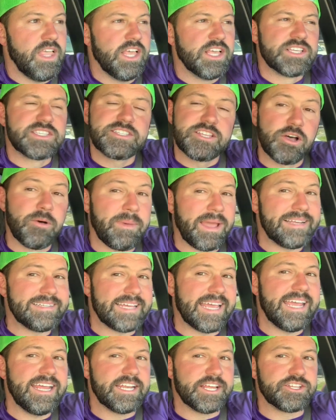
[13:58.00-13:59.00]
still
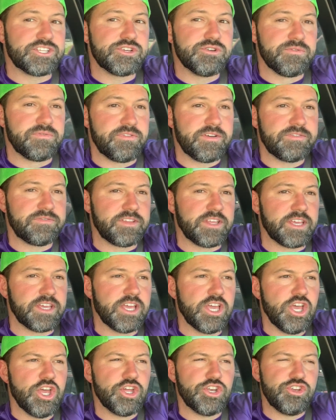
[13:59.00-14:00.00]
maintain at 250,
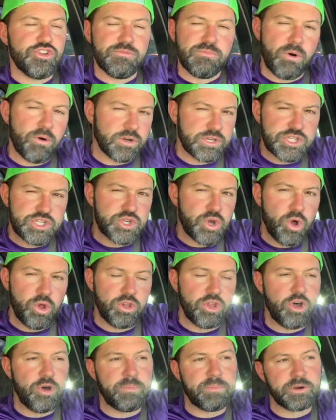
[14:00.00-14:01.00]
do more
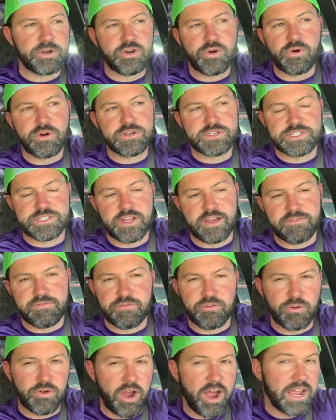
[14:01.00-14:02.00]
solopreneur stuff
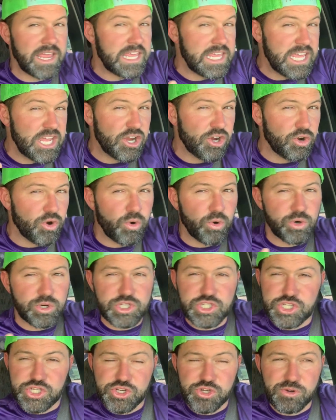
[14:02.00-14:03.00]
for a year or
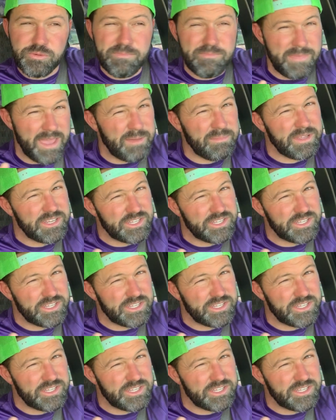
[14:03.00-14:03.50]
two, maybe